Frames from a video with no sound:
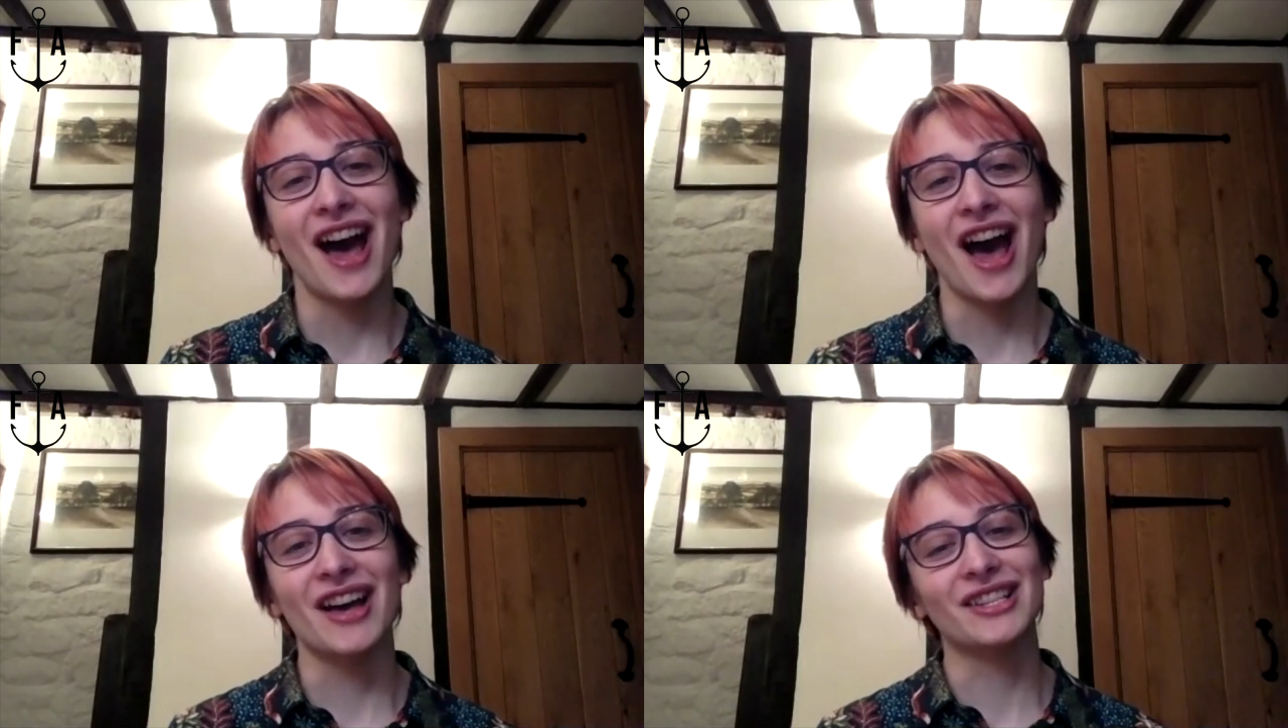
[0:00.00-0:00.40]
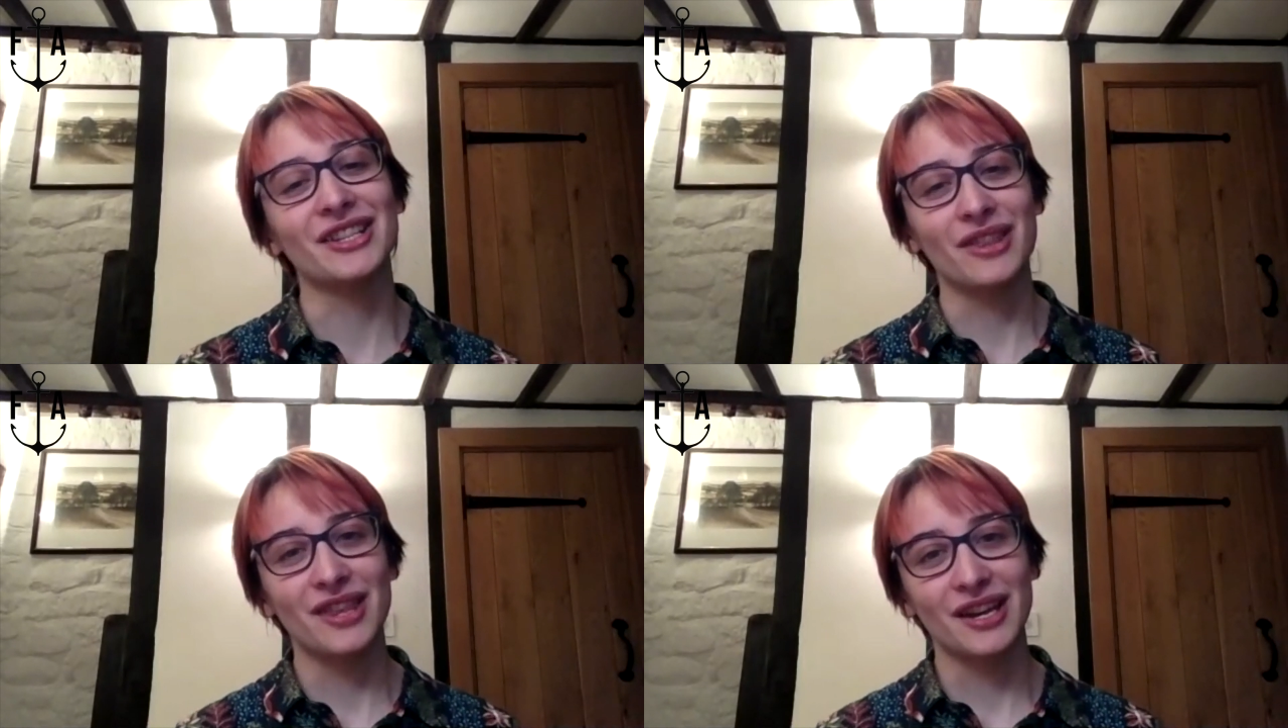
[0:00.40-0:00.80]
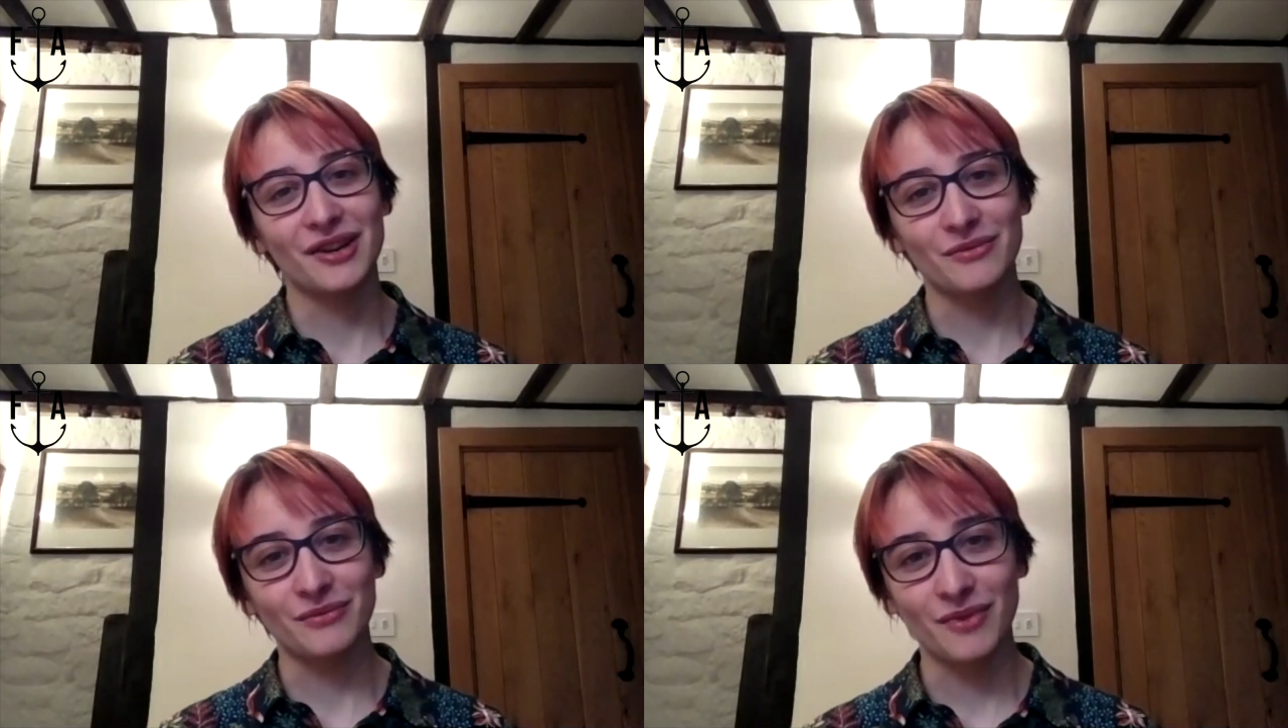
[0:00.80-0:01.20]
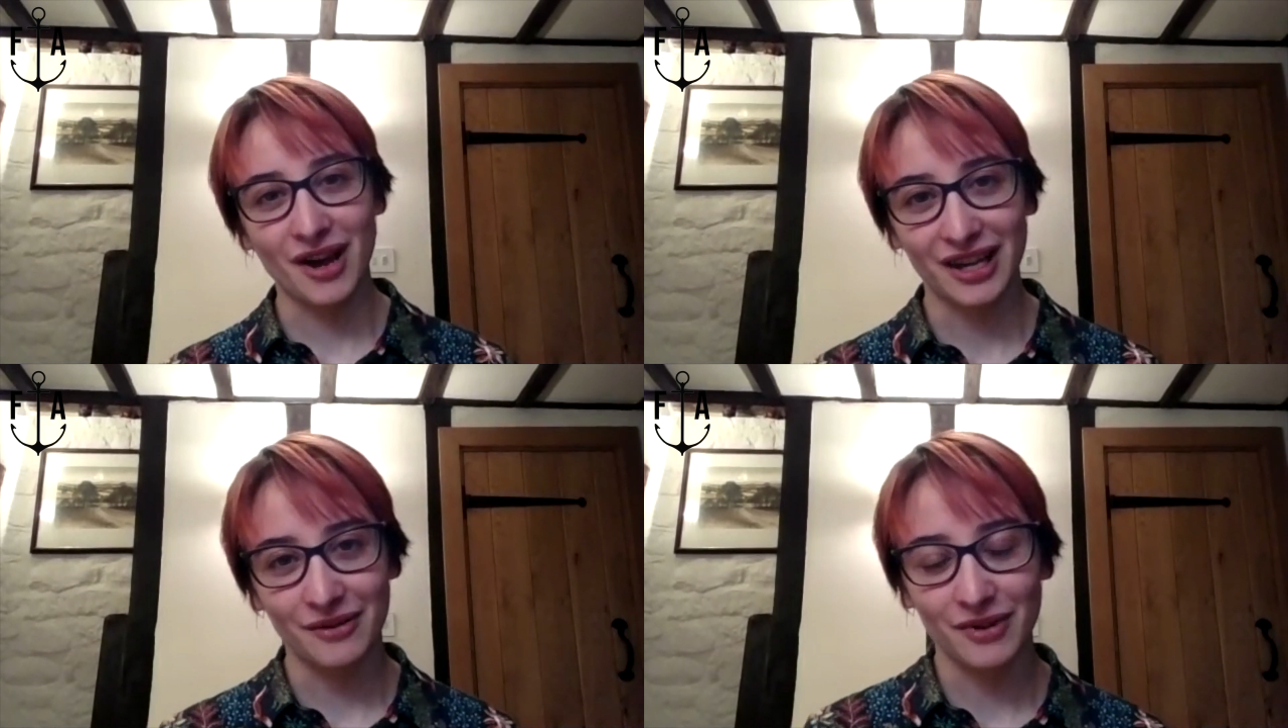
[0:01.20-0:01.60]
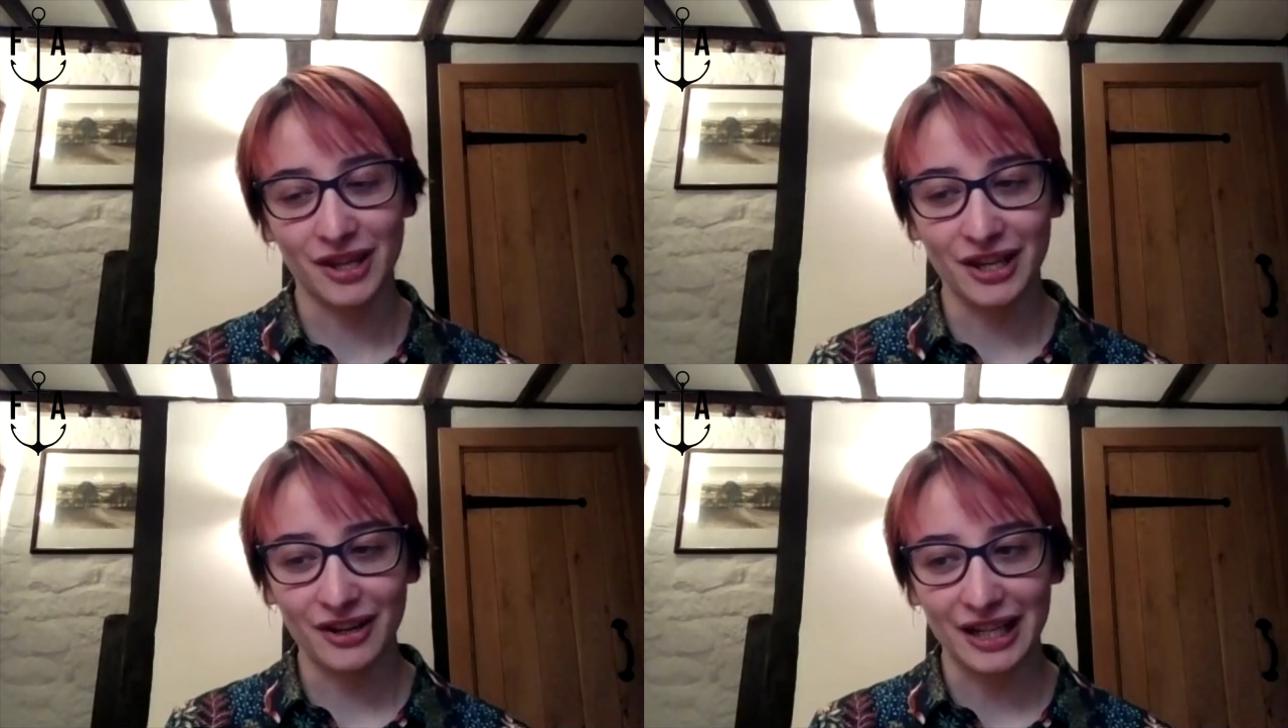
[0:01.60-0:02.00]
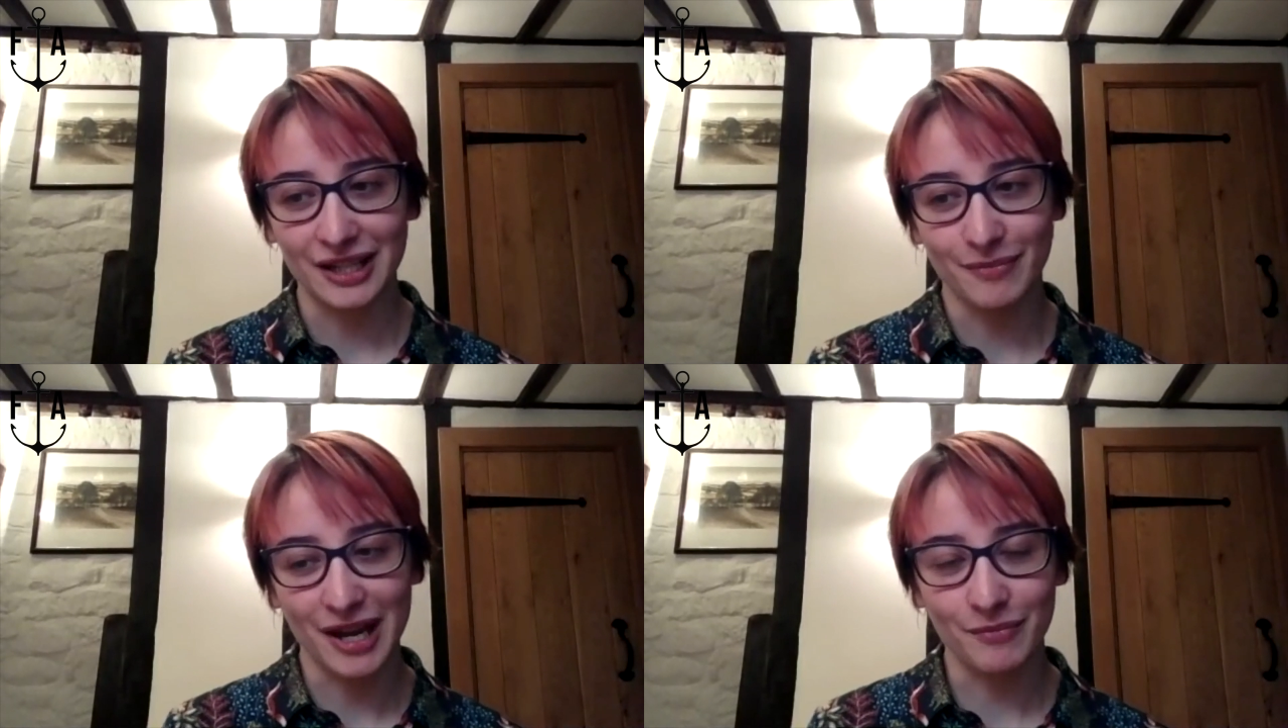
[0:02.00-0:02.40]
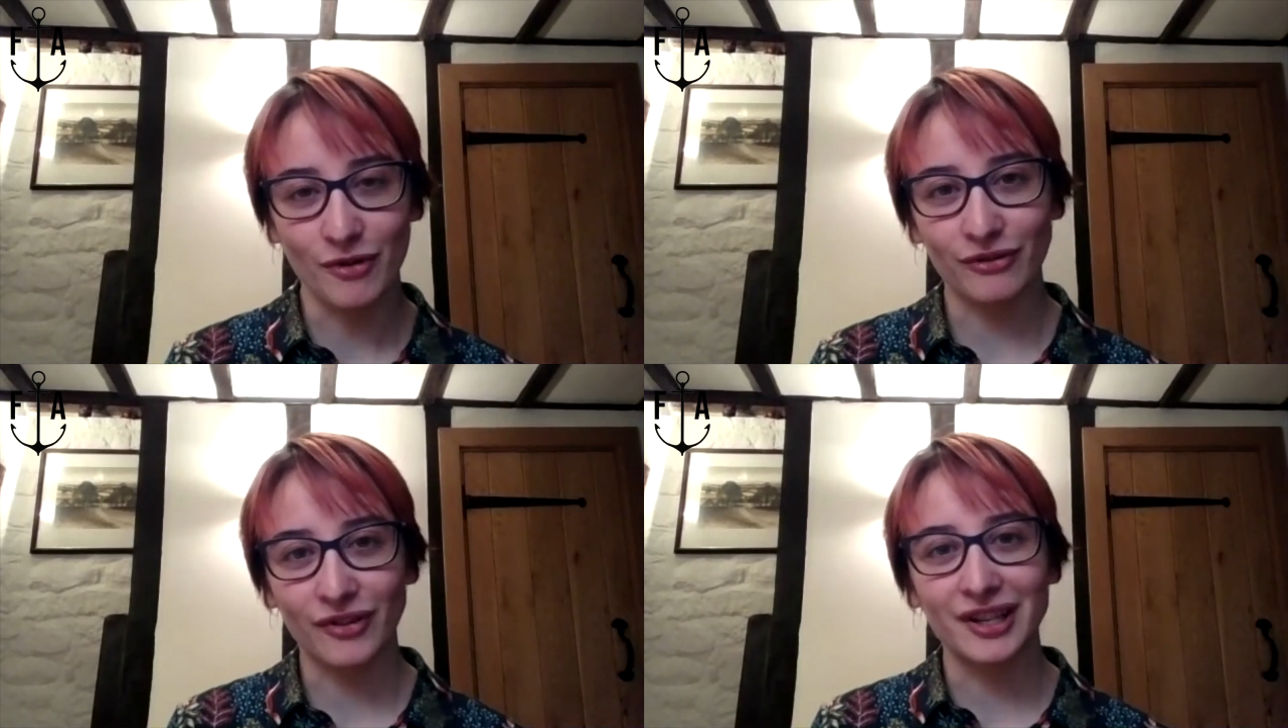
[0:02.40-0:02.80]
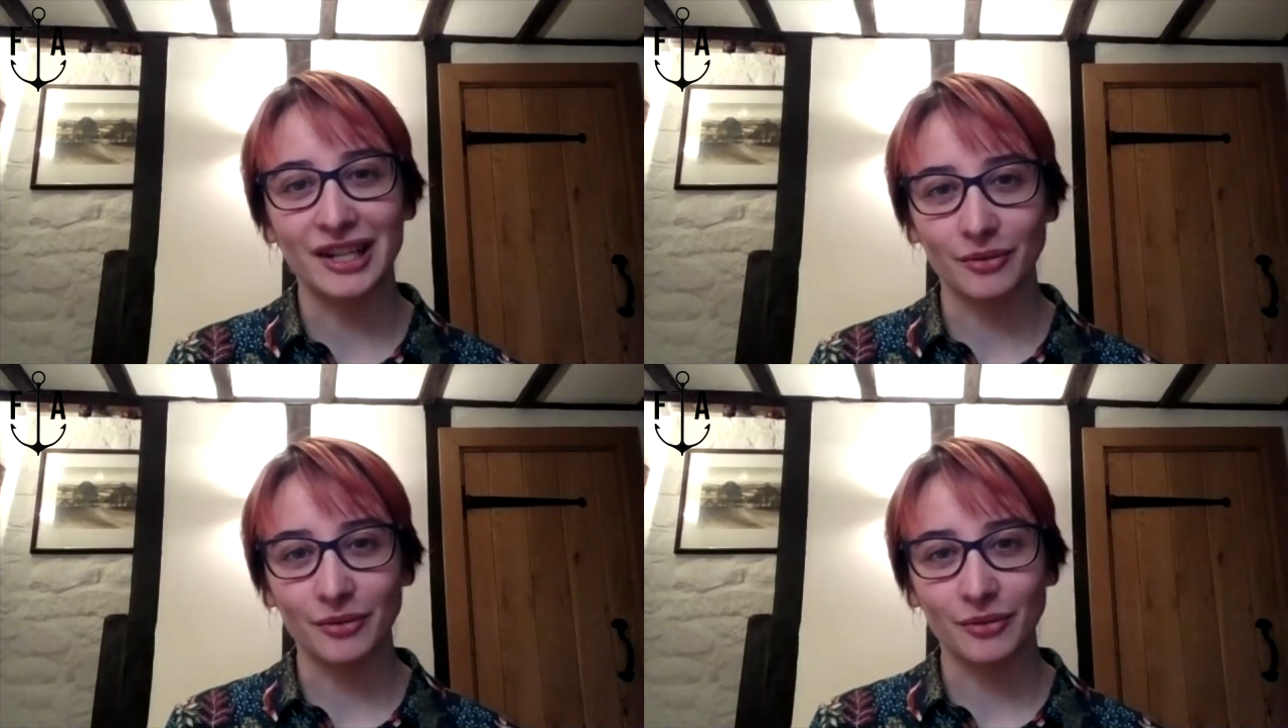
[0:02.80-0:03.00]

Uh, so I think working with the uni to make more funded